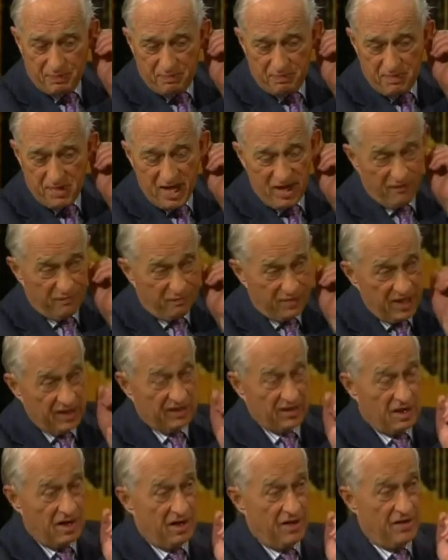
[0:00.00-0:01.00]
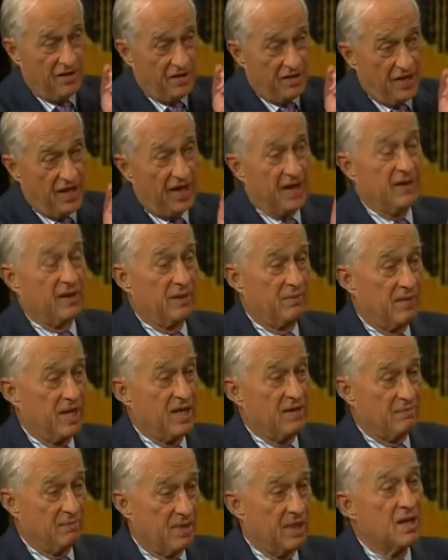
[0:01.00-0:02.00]
may have peaked higher than that, and oh,
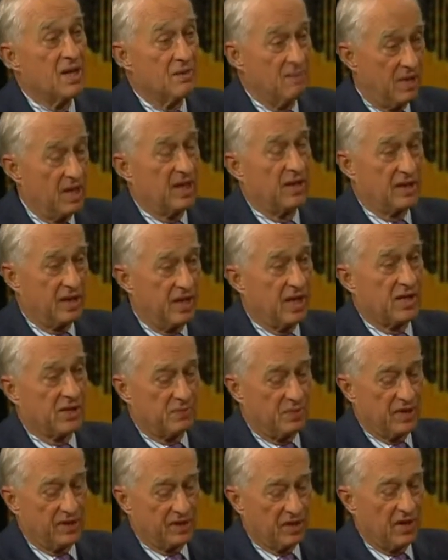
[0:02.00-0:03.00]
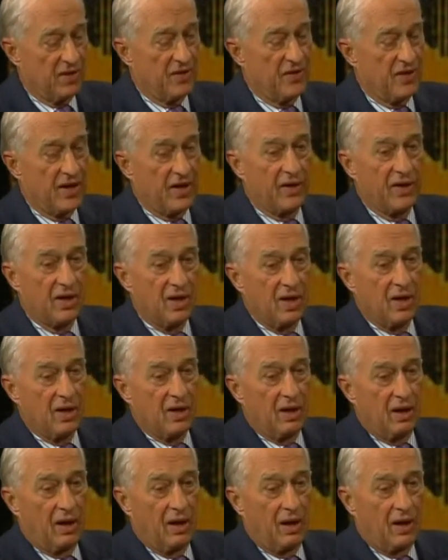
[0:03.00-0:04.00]
may, yes, may, yeah. may, it has peaked higher than
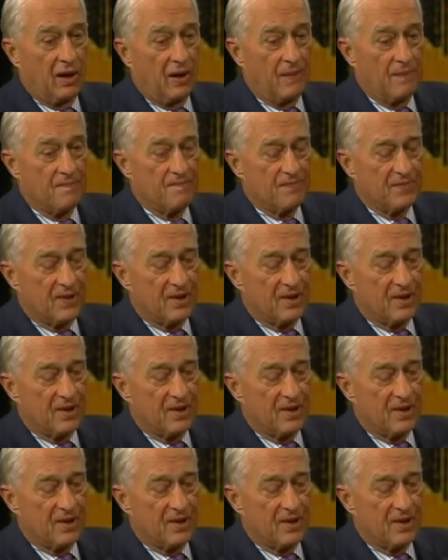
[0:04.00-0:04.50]
that. Um,